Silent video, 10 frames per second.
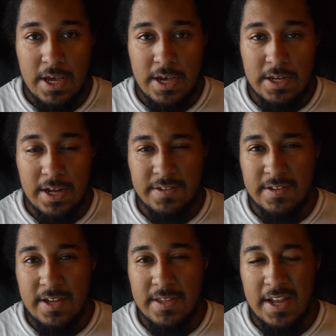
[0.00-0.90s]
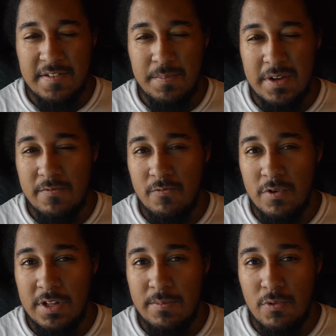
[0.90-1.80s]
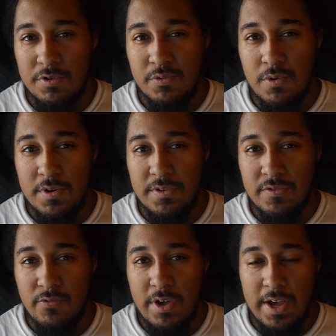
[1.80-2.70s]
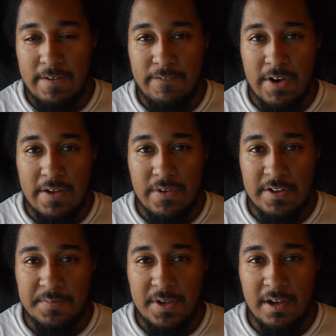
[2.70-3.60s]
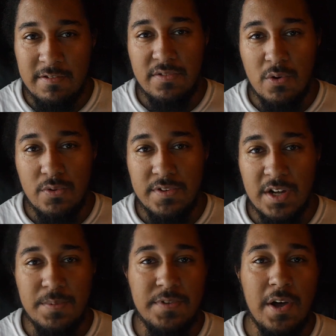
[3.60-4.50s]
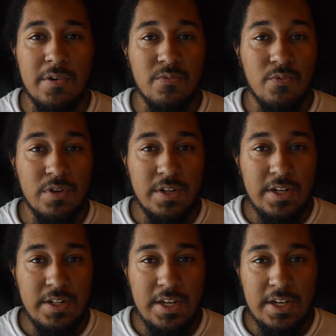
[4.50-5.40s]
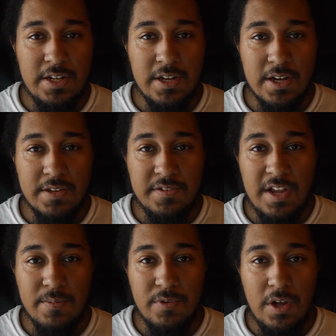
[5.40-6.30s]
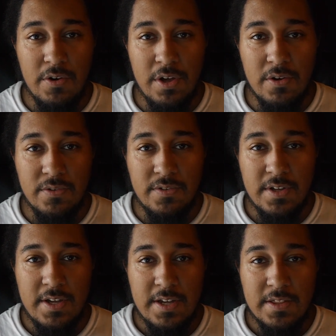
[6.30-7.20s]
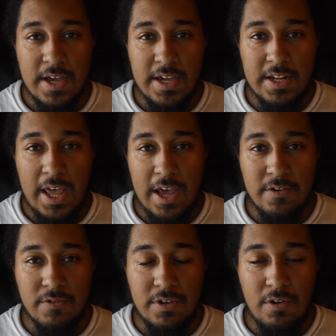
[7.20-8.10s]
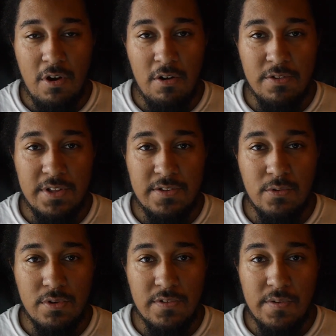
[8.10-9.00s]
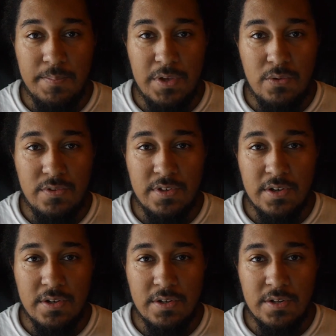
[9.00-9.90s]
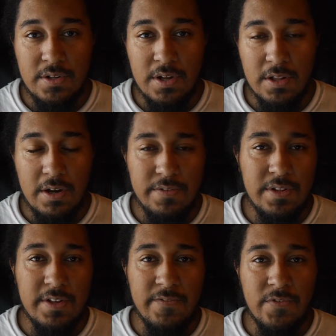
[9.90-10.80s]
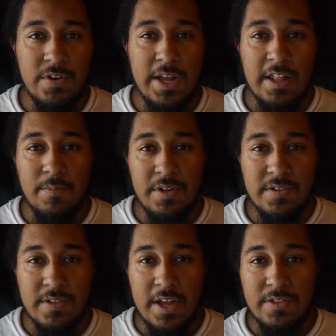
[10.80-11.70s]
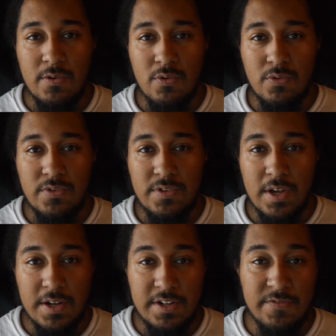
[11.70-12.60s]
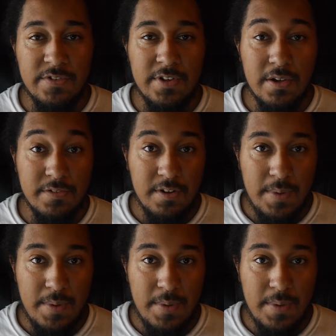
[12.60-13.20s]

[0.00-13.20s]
And I say that it's meant really more towards 3A and 5As because those type of styles really need stable yo-yos that can handle, you know, all these sorts of abuse and a lot of the different elements that those different styles